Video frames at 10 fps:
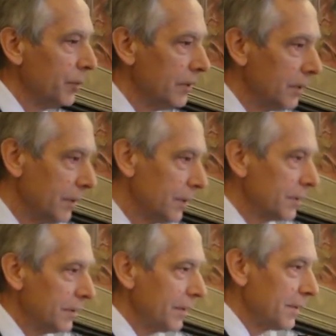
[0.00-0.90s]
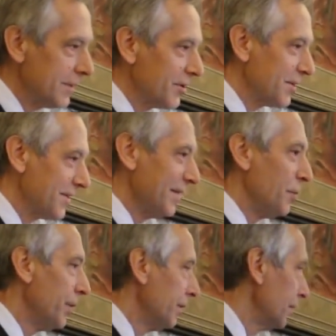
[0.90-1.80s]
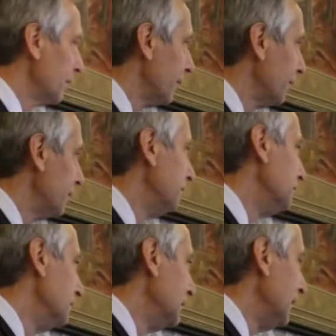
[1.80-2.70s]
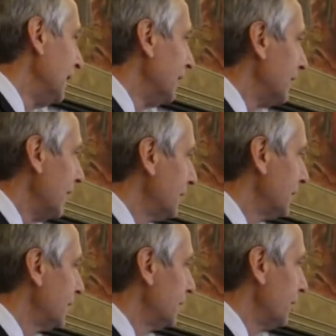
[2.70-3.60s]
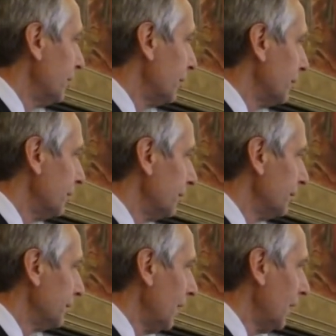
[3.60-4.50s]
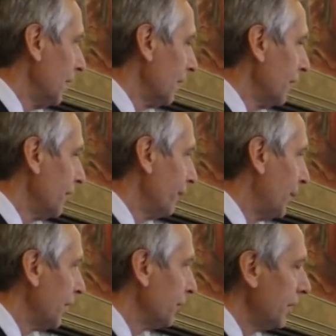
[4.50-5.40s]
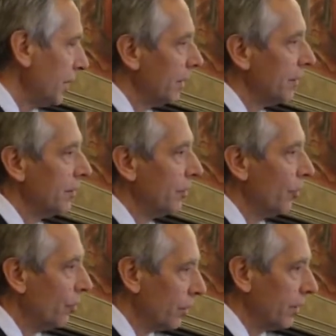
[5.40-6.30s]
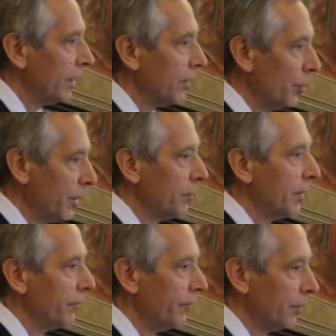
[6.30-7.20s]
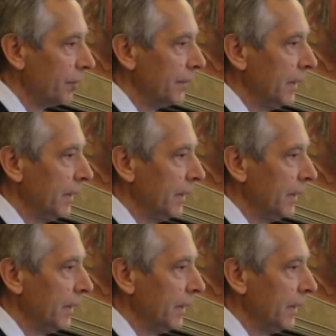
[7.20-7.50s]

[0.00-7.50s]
whether it's just a period of tests or kind of pioneering or a commitment for